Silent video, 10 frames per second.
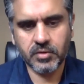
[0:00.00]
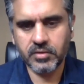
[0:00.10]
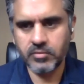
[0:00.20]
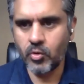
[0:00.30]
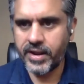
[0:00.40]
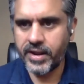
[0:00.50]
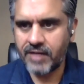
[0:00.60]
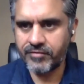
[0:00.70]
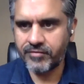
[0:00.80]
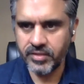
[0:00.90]
going
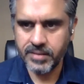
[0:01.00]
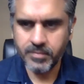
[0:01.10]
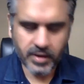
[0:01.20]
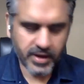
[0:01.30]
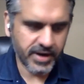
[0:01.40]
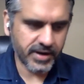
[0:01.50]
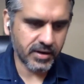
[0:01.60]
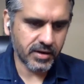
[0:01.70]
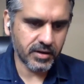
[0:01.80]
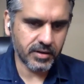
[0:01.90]
after them.
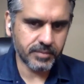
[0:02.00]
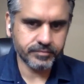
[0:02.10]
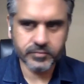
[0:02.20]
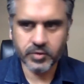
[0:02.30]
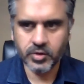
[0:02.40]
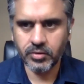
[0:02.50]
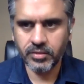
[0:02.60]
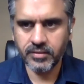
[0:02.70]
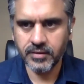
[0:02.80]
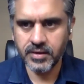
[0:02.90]
And,
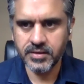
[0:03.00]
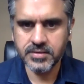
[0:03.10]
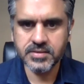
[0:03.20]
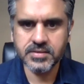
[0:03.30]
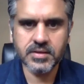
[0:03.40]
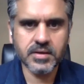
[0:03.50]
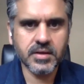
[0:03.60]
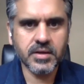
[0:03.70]
third is,